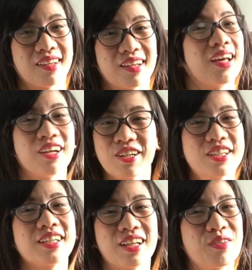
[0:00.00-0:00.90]
you're
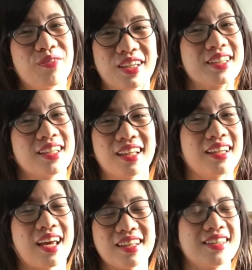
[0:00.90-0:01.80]
just convinced that
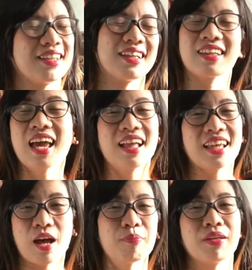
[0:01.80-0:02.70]
yes, it can
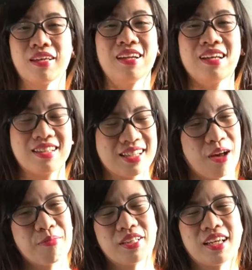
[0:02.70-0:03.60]
happen, it is
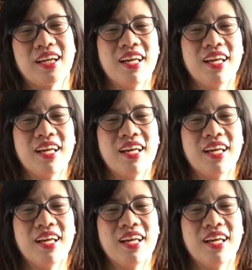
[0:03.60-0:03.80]
happening.